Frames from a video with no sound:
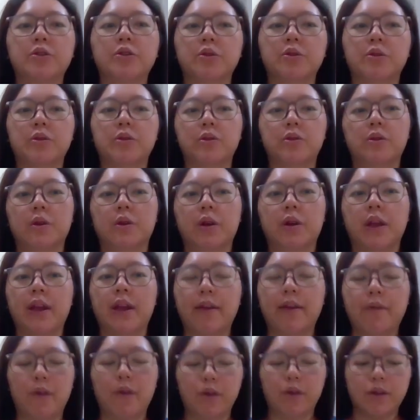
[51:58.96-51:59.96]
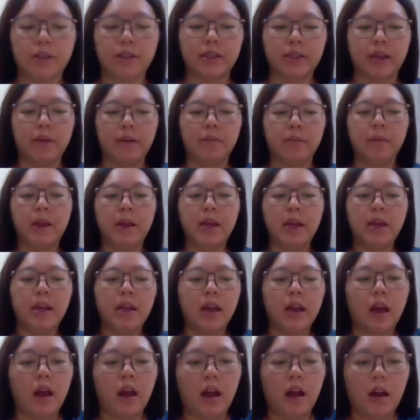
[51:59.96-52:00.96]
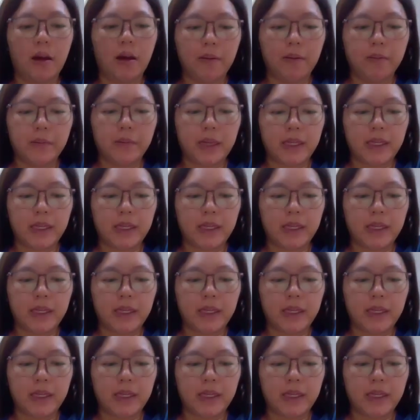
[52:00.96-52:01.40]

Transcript: true. Okay, for some um